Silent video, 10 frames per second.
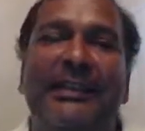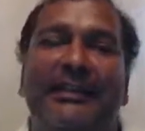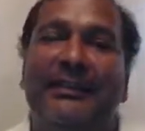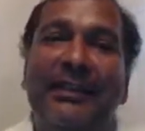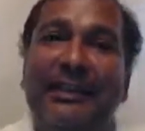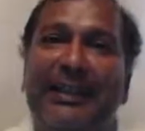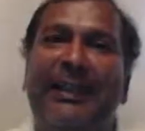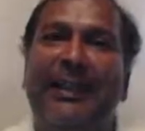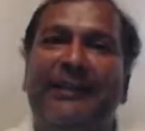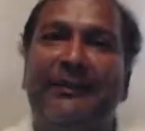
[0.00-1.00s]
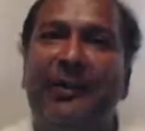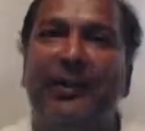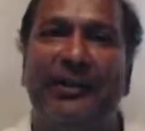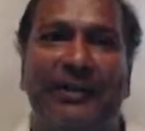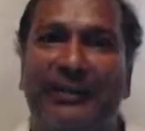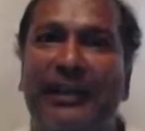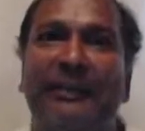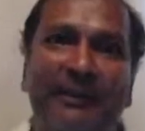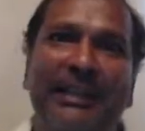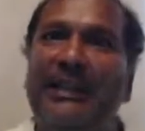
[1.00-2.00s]
I'm like, yeah, of course. Just
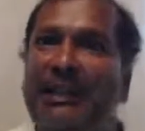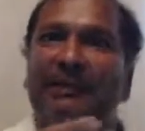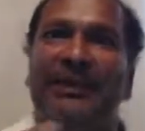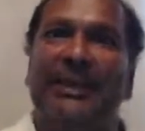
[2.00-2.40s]
like me coming